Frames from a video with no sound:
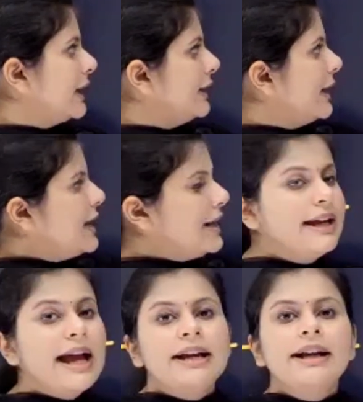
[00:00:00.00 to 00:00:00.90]
then
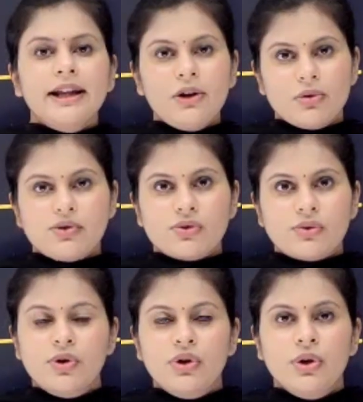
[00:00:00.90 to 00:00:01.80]
legality
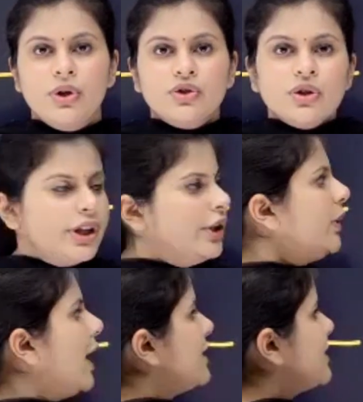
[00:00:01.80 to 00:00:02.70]
also. So you need
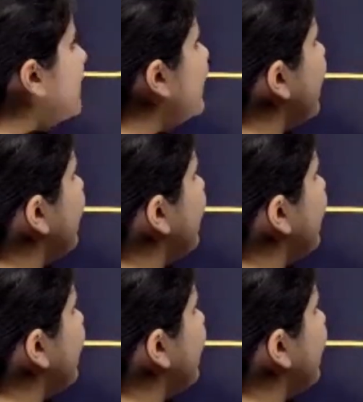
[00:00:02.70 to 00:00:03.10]
to consider